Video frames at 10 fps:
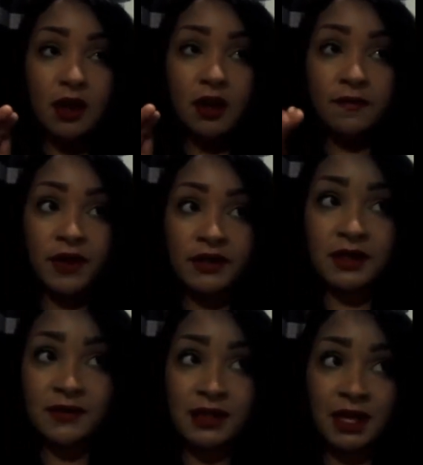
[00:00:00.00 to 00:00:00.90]
At first
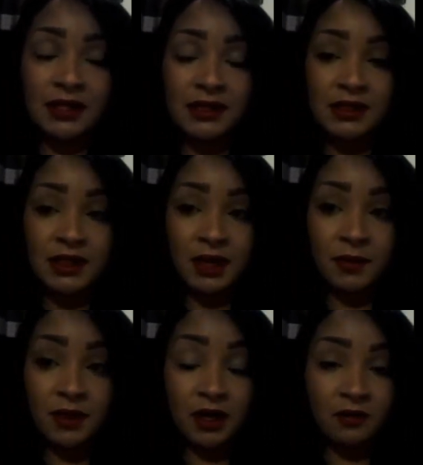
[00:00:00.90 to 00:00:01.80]
I was against it,
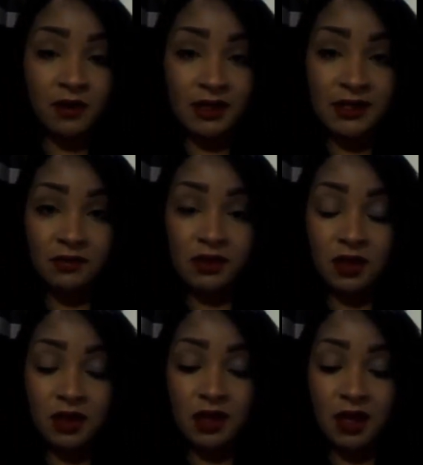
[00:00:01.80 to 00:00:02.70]
but then I realized that was the
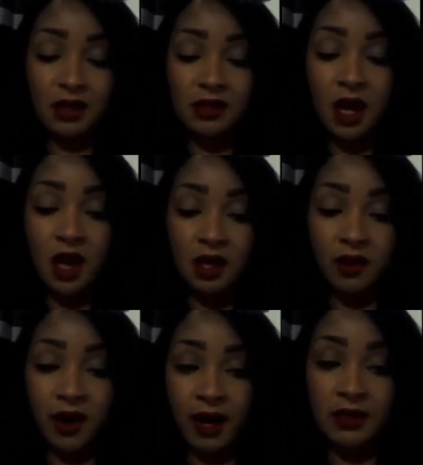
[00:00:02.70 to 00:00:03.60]
only thing I could
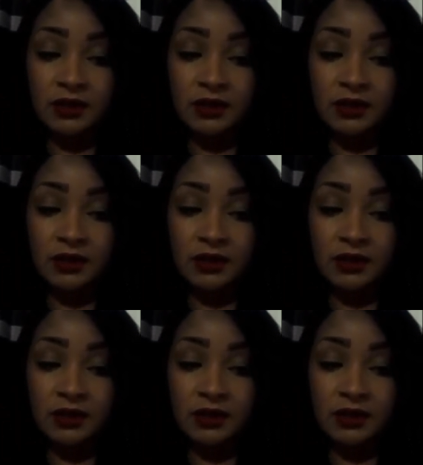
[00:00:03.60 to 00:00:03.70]
tolerate,